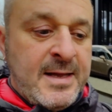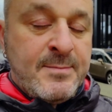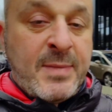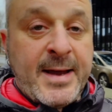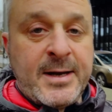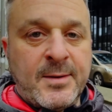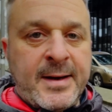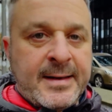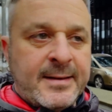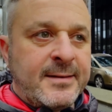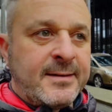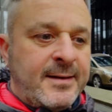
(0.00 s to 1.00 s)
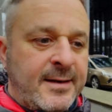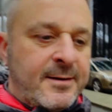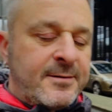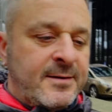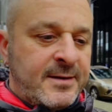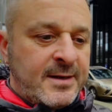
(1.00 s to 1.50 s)
But anyway, you know,
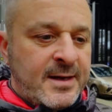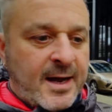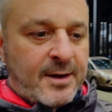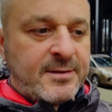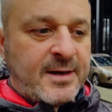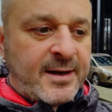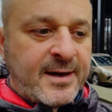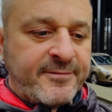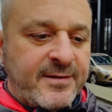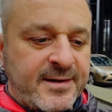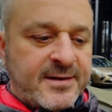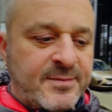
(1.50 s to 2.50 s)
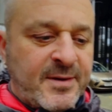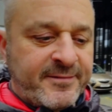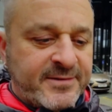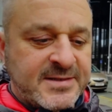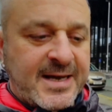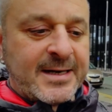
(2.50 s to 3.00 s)
I even had a bit of a
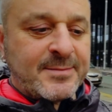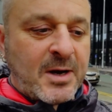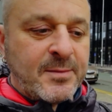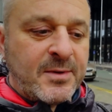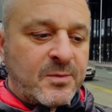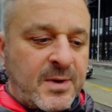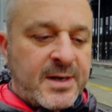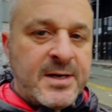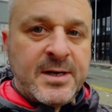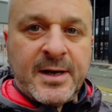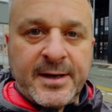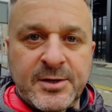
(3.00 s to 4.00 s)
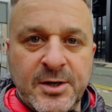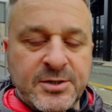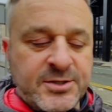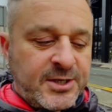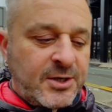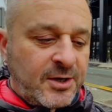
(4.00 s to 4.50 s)
sad moment when I'd heard
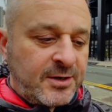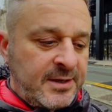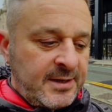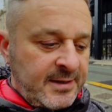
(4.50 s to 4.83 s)
she'd gone,